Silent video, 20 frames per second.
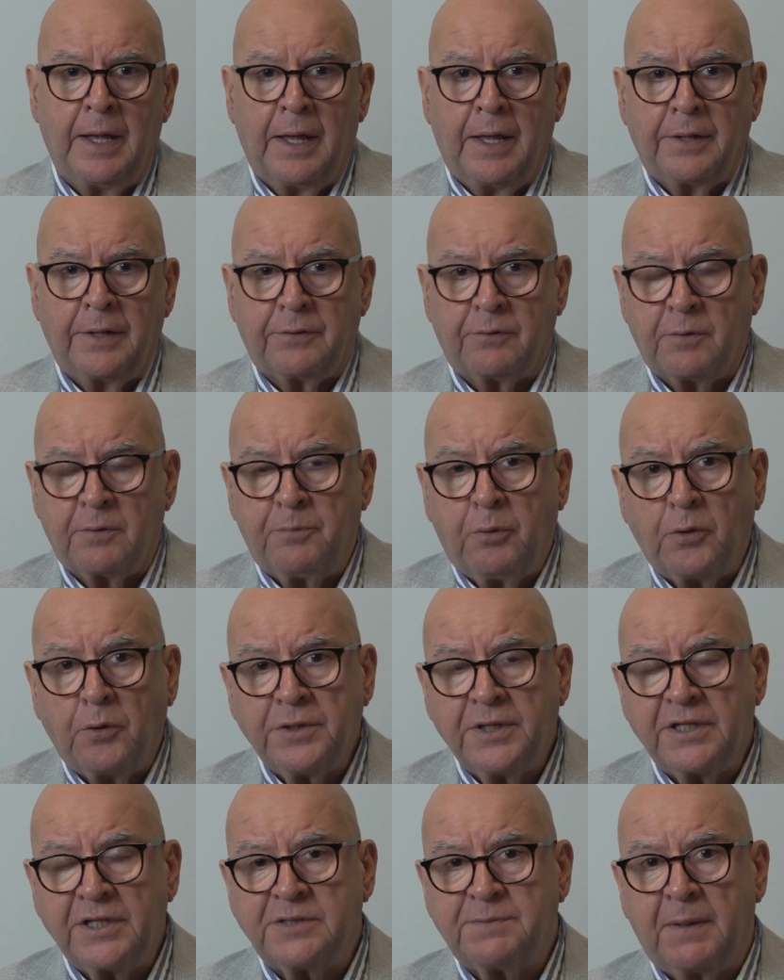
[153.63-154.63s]
The
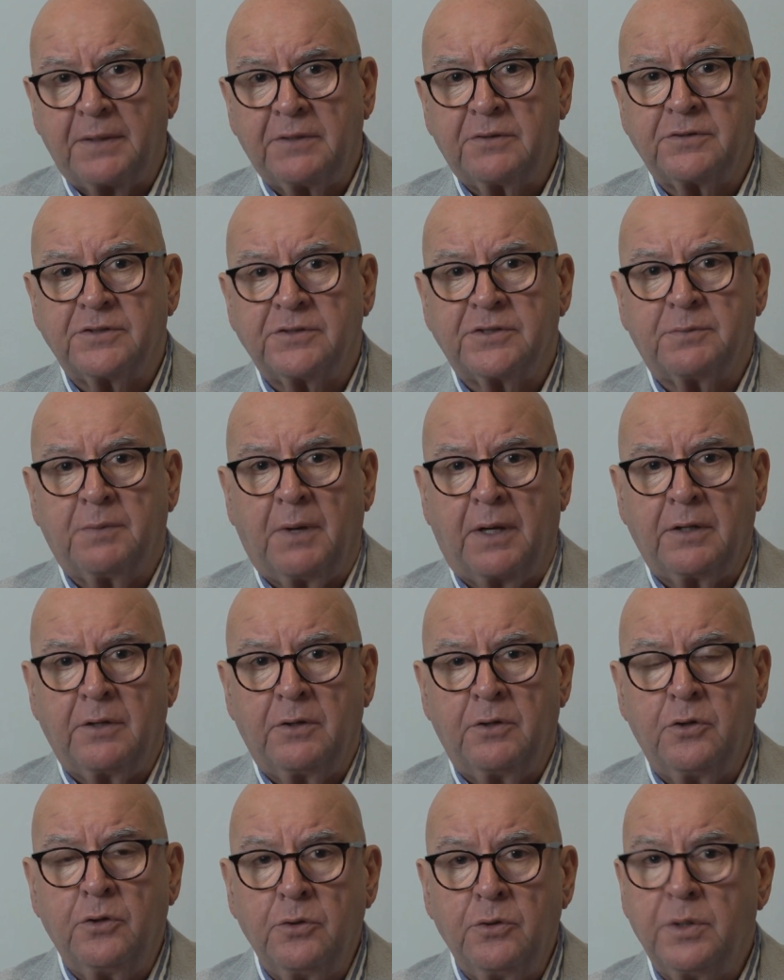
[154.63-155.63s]
reporting inspector is the one
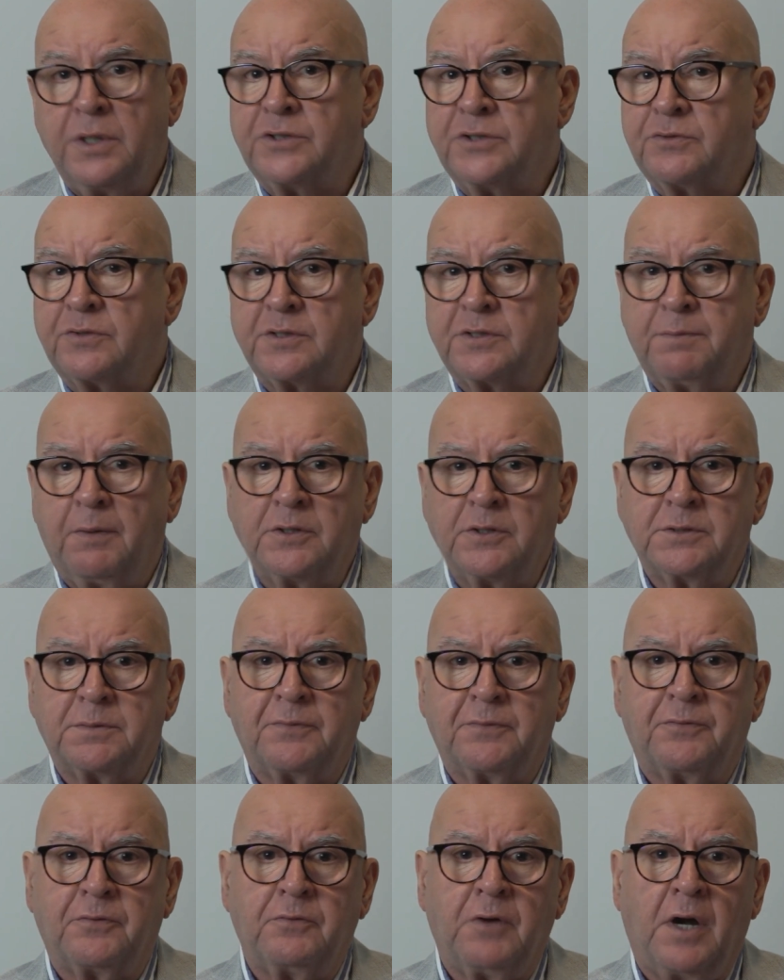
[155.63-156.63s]
who is responsible
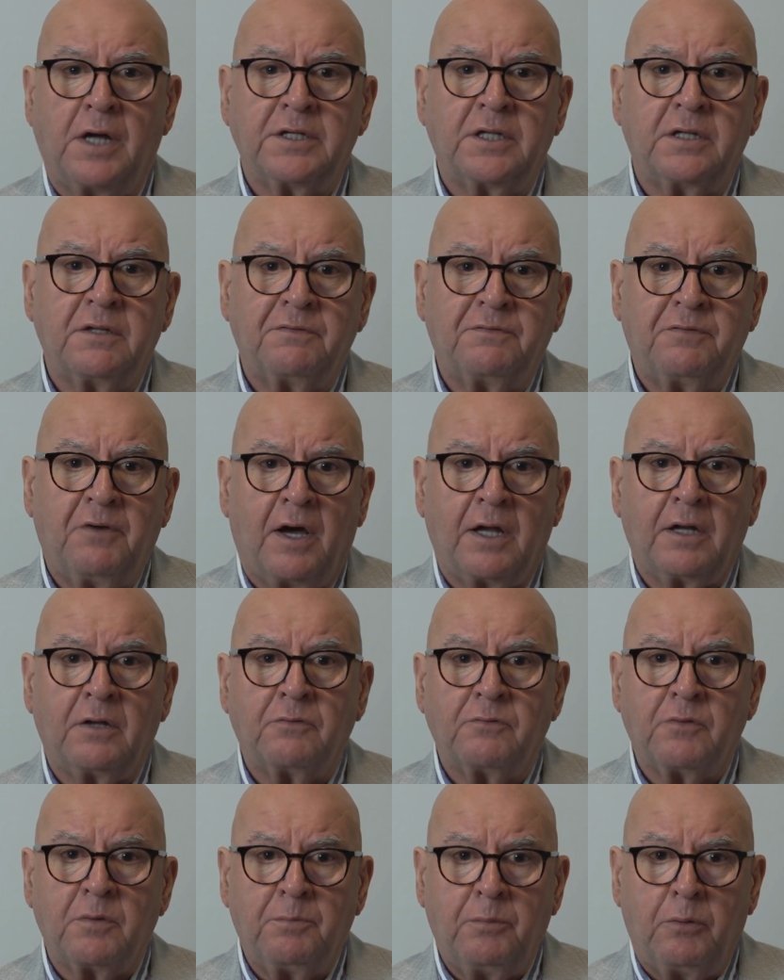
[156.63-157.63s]
for writing the final
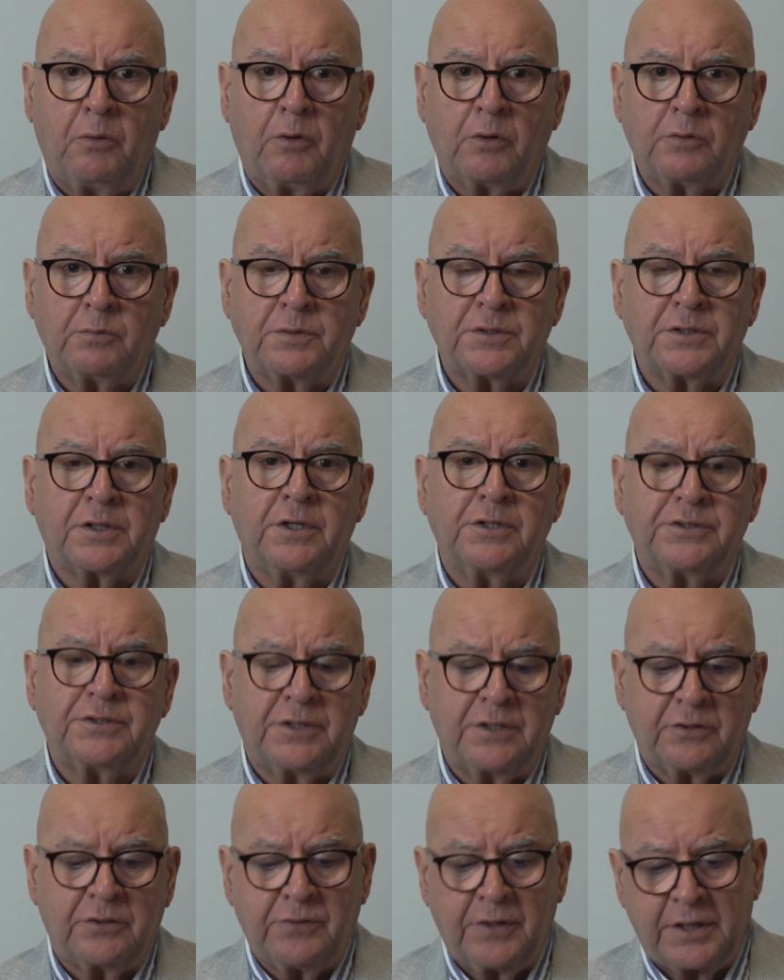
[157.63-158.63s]
report, which goes to
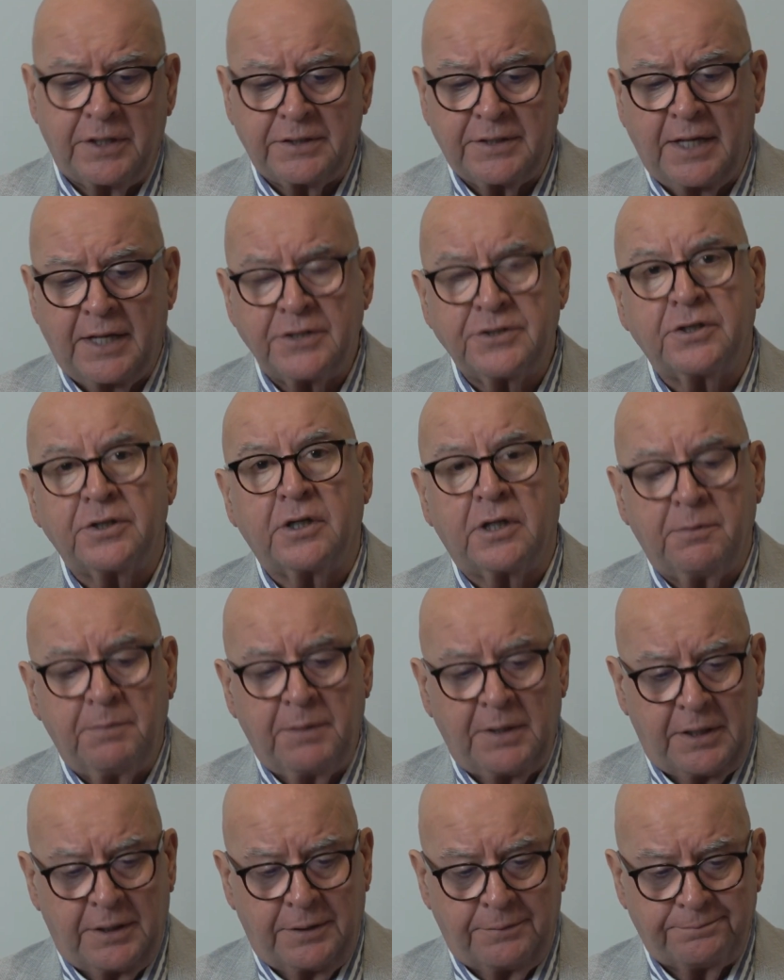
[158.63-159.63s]
the accreditation
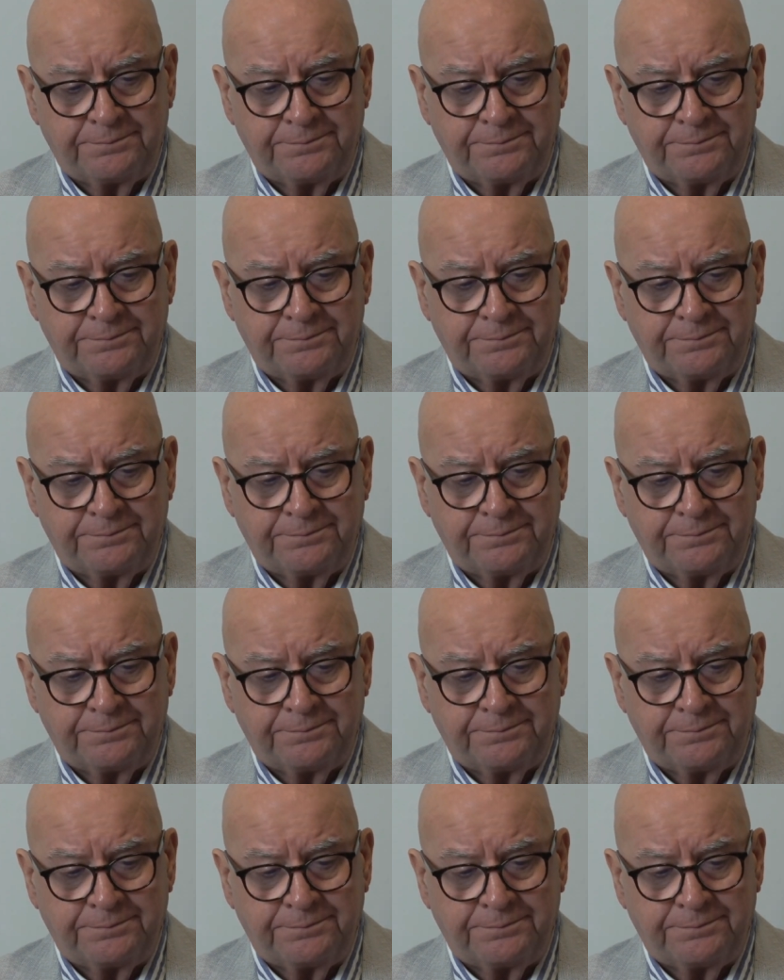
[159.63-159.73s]
committee.